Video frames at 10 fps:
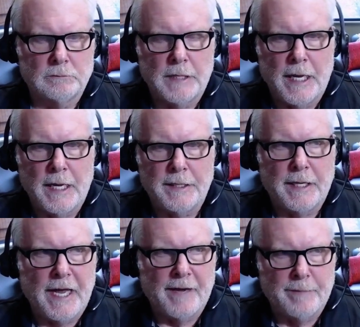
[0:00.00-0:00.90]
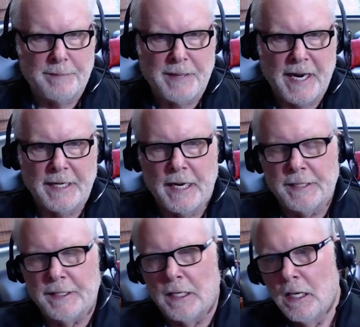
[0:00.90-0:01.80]
they haven't been paid, and
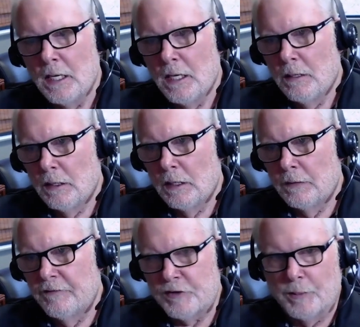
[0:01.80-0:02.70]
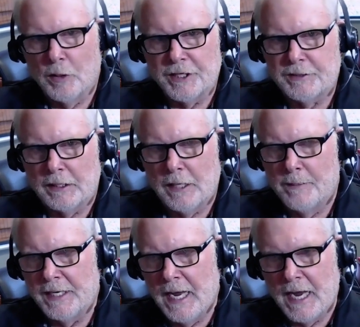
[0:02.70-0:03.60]
the reverse mortgage
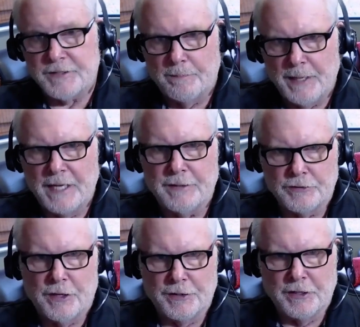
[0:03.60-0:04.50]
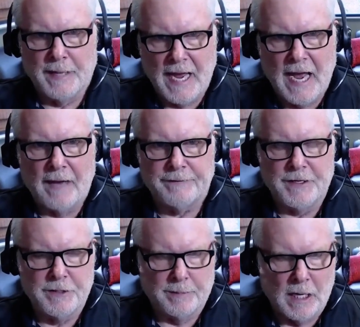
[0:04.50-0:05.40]
company hasn't paid those on your behalf, and
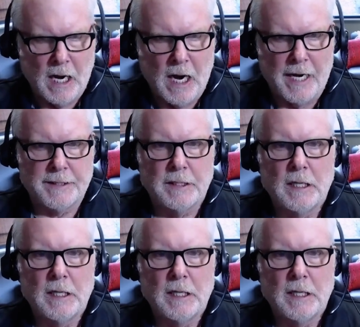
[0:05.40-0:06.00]
you're behind